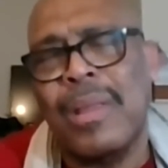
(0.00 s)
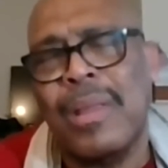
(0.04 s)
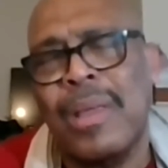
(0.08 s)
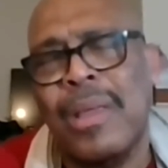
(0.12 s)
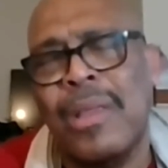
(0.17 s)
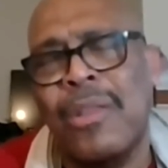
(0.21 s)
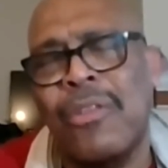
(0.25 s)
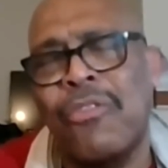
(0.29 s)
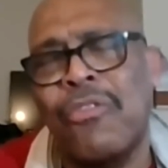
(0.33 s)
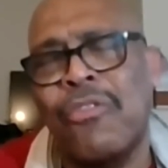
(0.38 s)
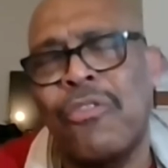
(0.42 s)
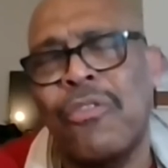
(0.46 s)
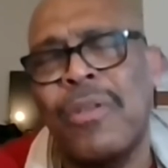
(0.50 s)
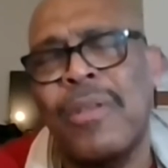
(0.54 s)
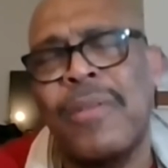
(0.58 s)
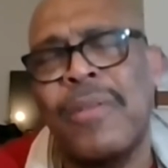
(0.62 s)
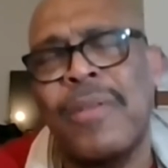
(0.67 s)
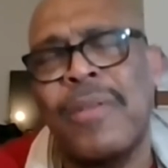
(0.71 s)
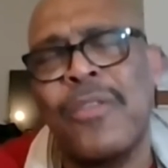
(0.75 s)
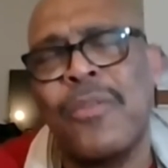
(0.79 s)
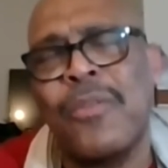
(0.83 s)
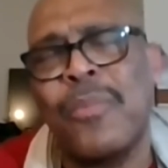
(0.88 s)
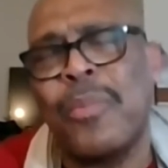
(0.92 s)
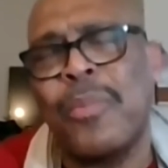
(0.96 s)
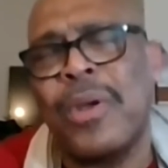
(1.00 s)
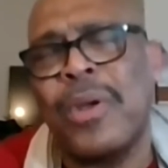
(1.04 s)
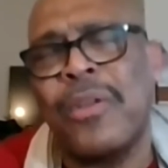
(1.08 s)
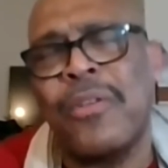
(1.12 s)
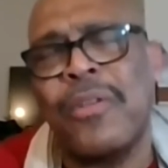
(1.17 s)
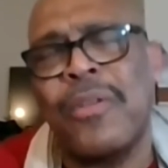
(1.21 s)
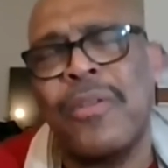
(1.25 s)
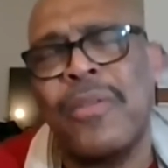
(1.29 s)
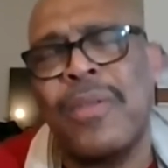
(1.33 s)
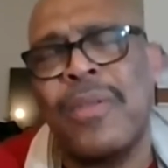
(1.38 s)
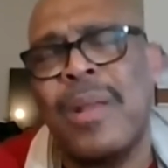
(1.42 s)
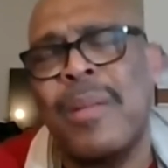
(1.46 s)
In Jesus'
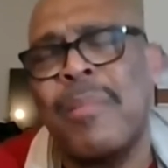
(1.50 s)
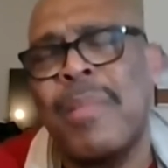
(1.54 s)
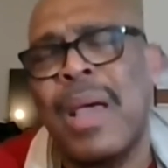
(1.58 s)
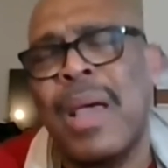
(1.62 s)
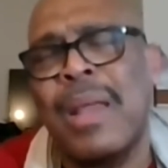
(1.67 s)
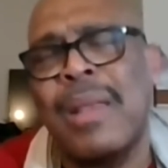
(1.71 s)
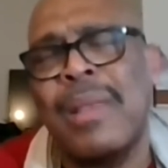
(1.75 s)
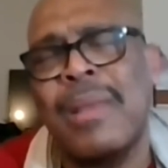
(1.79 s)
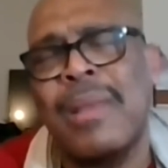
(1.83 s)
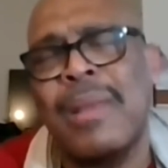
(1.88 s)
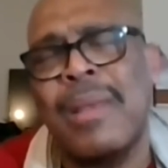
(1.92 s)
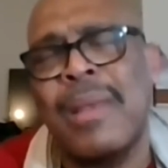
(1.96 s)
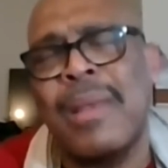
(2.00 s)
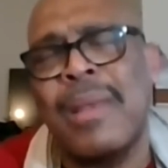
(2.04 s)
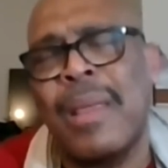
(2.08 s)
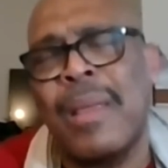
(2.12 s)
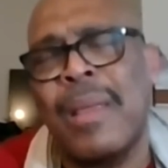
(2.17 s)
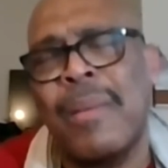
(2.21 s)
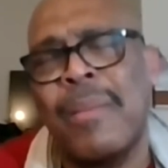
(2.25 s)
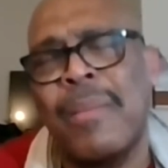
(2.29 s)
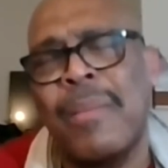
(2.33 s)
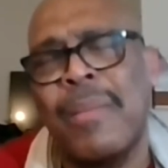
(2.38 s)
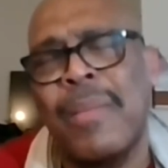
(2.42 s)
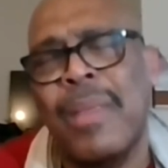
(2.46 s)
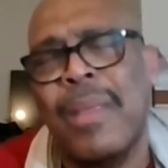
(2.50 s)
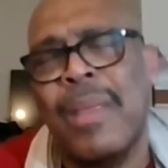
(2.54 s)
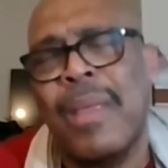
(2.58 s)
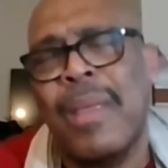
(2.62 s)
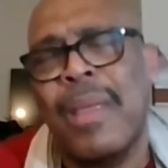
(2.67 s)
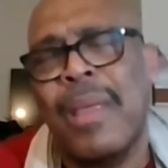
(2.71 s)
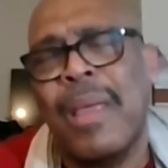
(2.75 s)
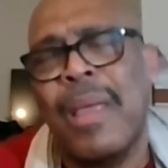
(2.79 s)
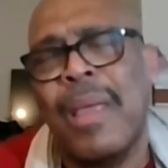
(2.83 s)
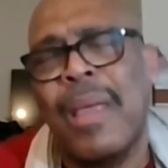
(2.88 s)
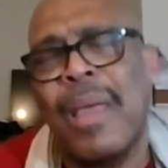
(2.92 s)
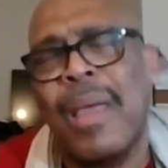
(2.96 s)
precious and mighty name,
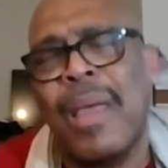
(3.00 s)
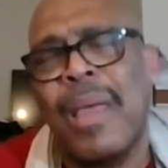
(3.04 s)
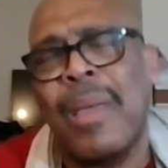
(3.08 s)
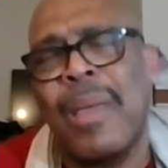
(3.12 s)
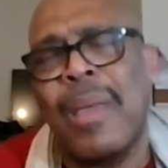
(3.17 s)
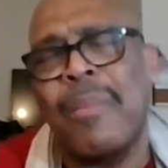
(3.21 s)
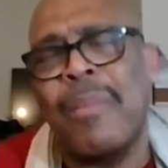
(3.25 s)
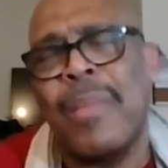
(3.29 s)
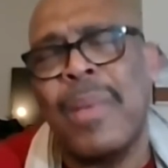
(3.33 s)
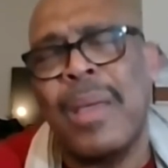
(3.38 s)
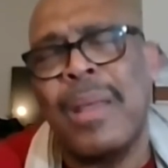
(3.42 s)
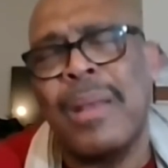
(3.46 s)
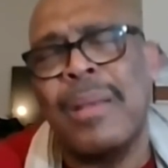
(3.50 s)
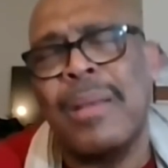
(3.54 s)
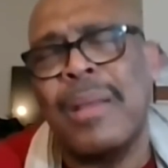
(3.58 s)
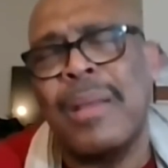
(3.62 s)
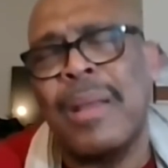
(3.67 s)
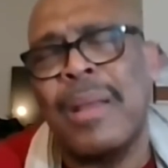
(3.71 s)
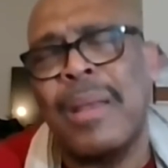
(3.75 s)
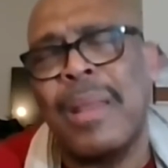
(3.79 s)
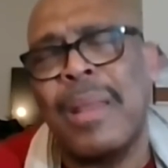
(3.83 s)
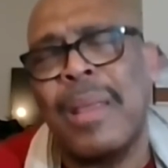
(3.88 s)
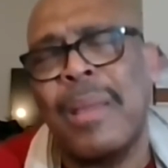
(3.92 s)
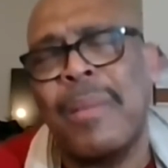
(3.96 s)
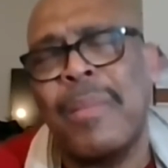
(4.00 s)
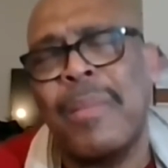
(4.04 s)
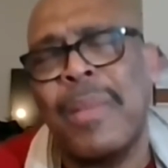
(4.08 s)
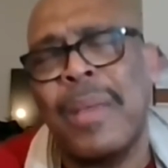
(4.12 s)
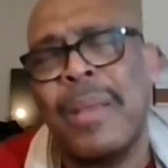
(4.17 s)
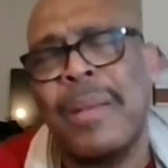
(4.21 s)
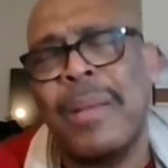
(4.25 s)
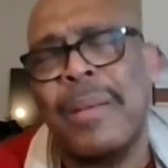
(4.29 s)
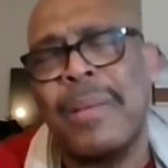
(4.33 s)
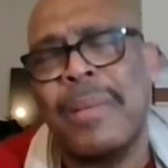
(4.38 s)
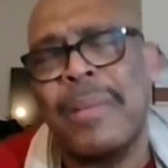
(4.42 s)
amen and amen.